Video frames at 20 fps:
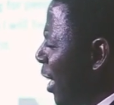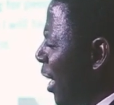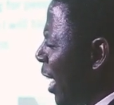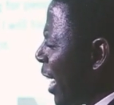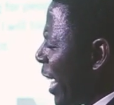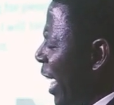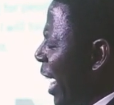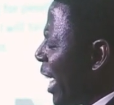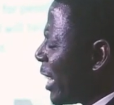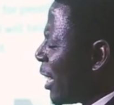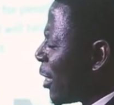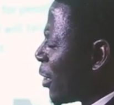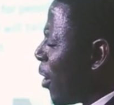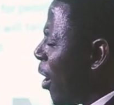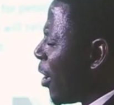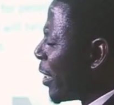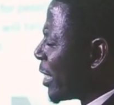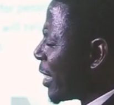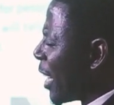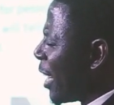I hear that
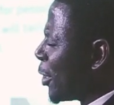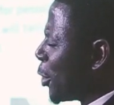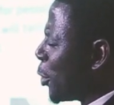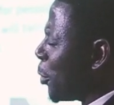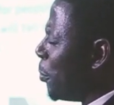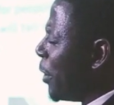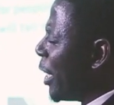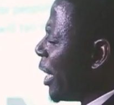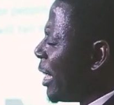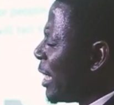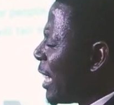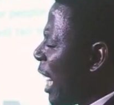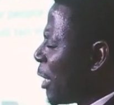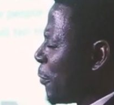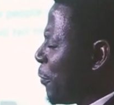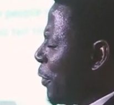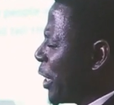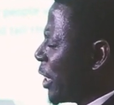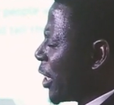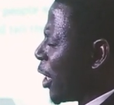God said to me,
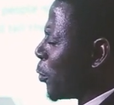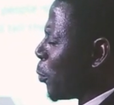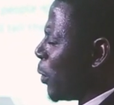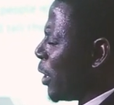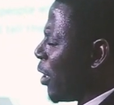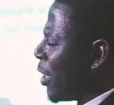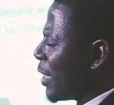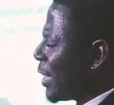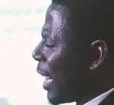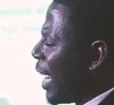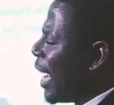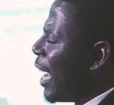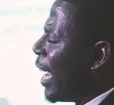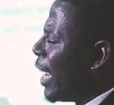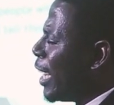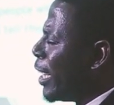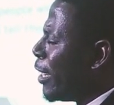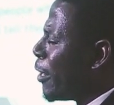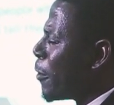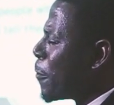that vision will not
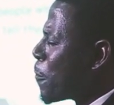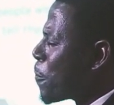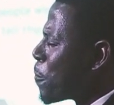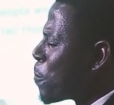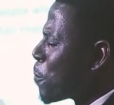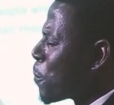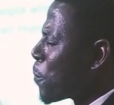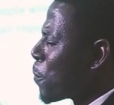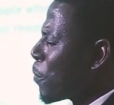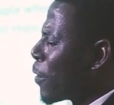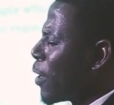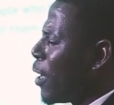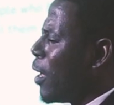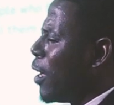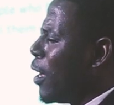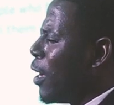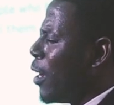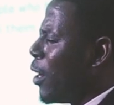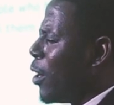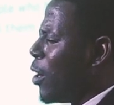die.
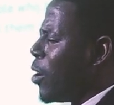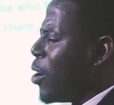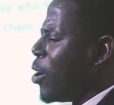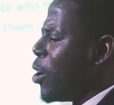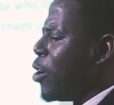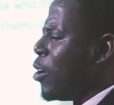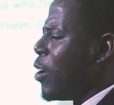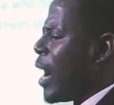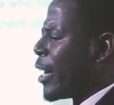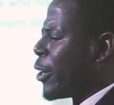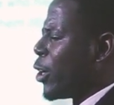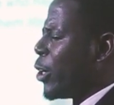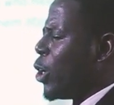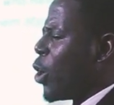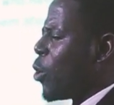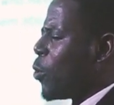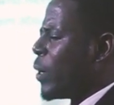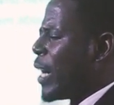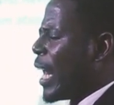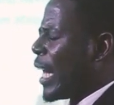Oh, I don't
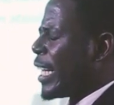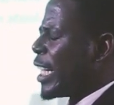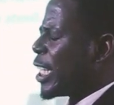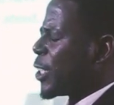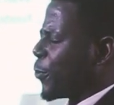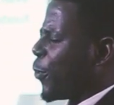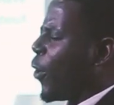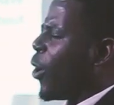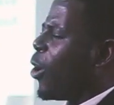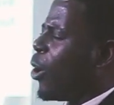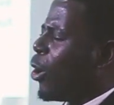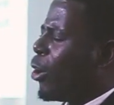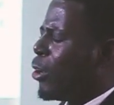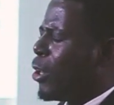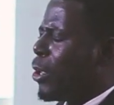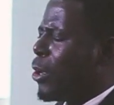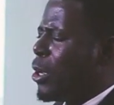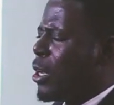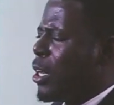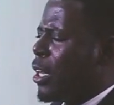know who that is
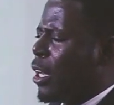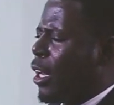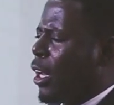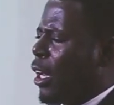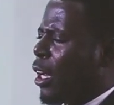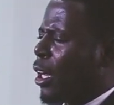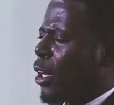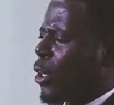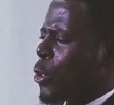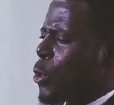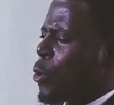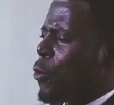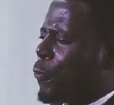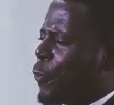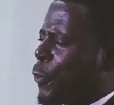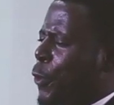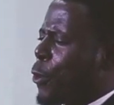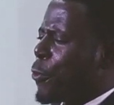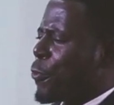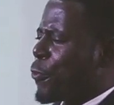for. You,
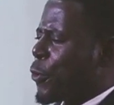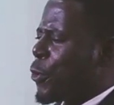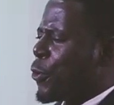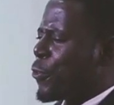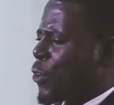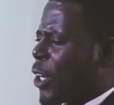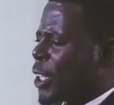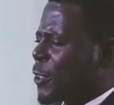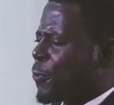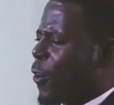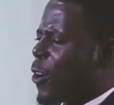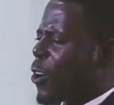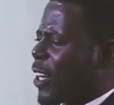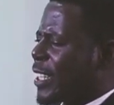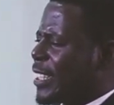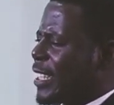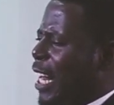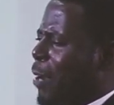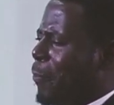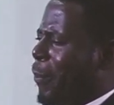you, you've just
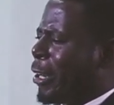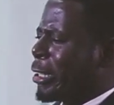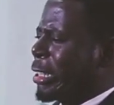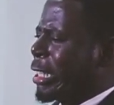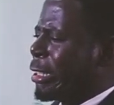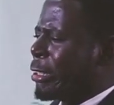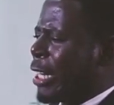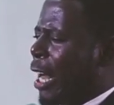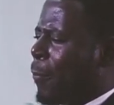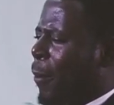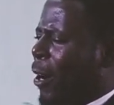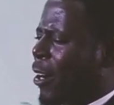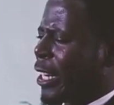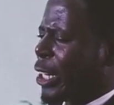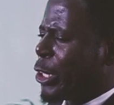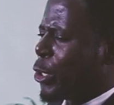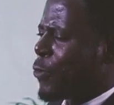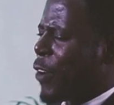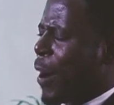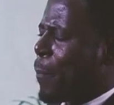forgotten about it, about
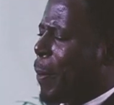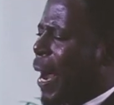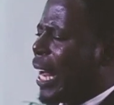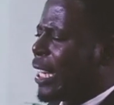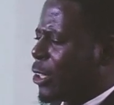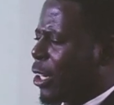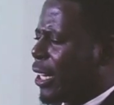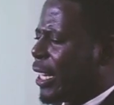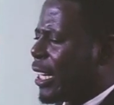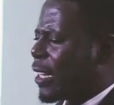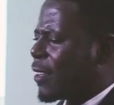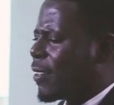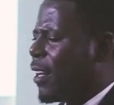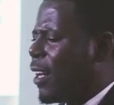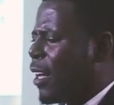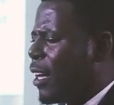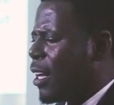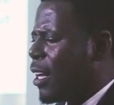it. You've abandoned it.